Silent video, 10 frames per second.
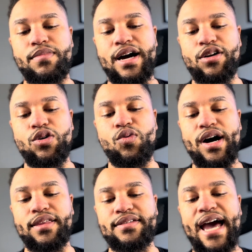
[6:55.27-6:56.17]
I don't know
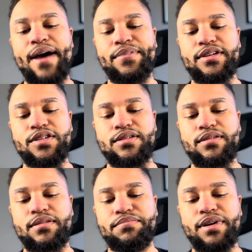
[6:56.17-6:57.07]
why this happens,
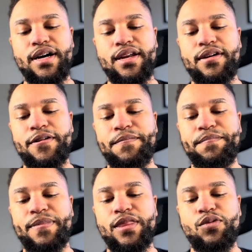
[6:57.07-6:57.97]
but
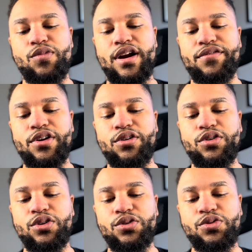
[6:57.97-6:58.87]
whenever you
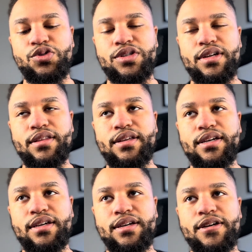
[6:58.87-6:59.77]
use
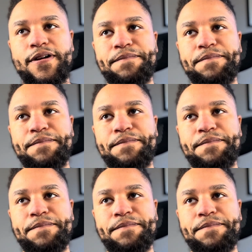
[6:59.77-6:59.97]
the